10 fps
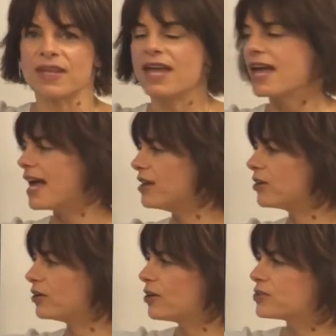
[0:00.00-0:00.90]
And you
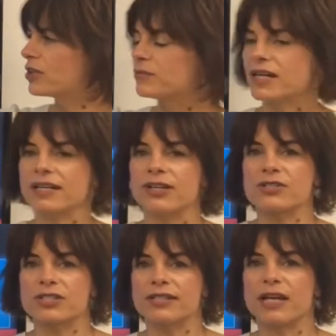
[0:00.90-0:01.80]
can also come down here
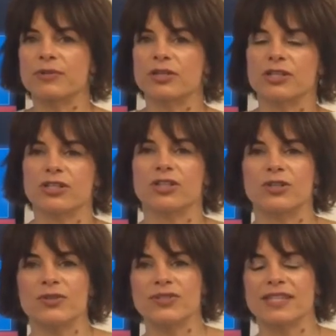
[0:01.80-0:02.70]
to Neighborhood
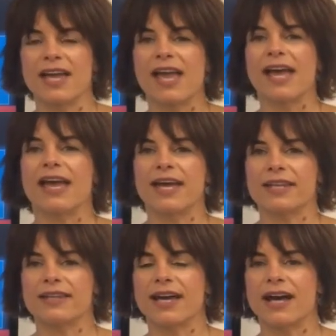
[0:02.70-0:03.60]
News,
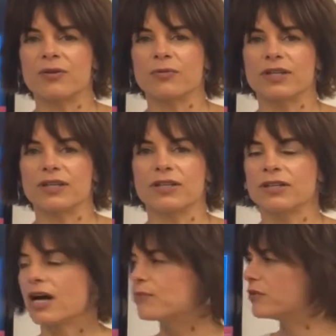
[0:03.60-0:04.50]
and that
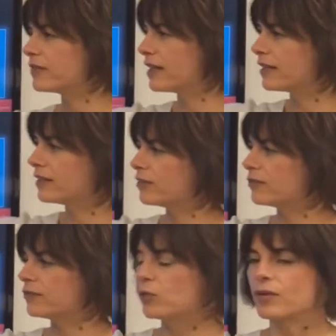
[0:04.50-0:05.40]
will, you fill out a little
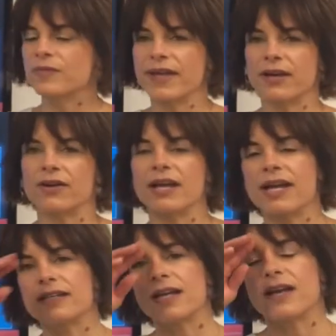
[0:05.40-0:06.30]
form there,
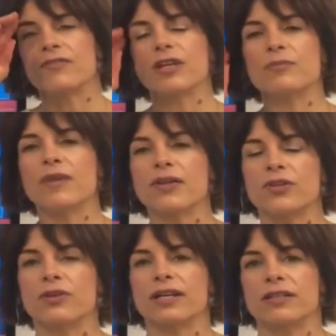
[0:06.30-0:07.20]
and every month
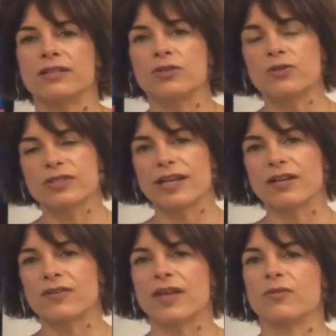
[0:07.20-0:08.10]
you'll get a
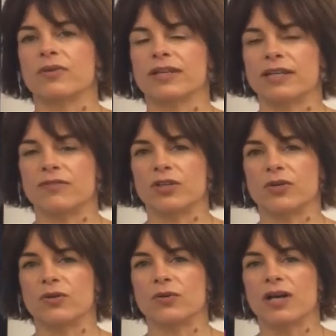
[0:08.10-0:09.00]
newsletter that will give
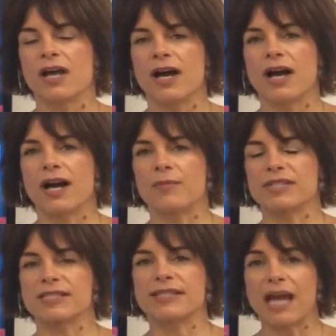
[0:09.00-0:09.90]
you a
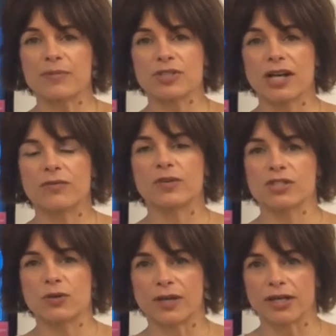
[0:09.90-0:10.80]
snapshot of what's
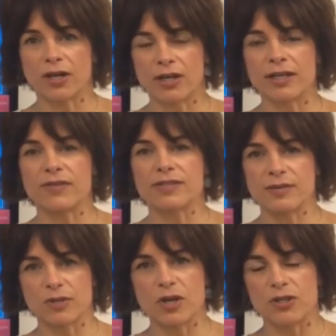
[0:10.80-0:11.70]
going on in the
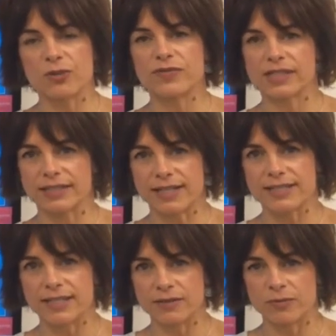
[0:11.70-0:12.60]
zip code you've
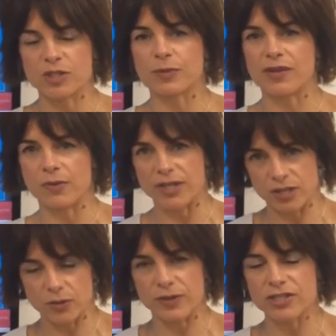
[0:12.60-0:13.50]
selected, which, by the way, you
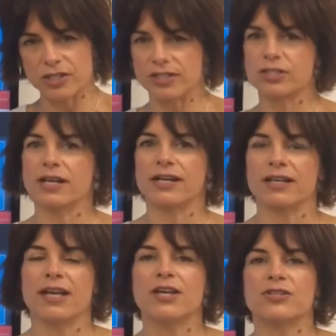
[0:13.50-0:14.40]
can always change
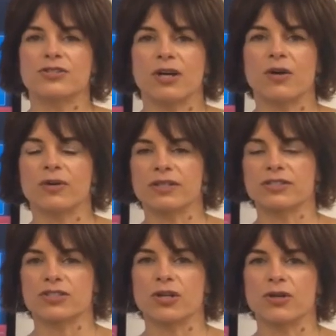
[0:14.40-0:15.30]
that. So it'll
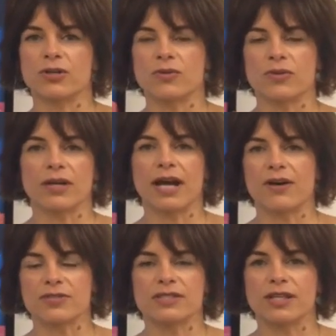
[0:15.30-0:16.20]
show you the
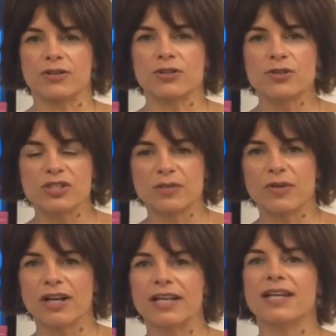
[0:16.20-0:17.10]
houses that are new to the
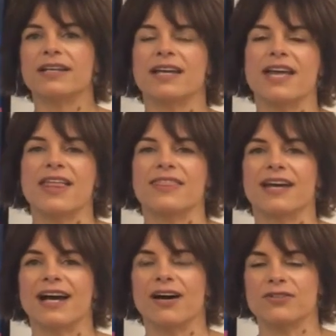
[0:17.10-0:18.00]
market,
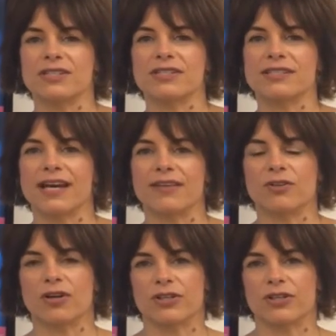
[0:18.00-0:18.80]
the houses that have gone under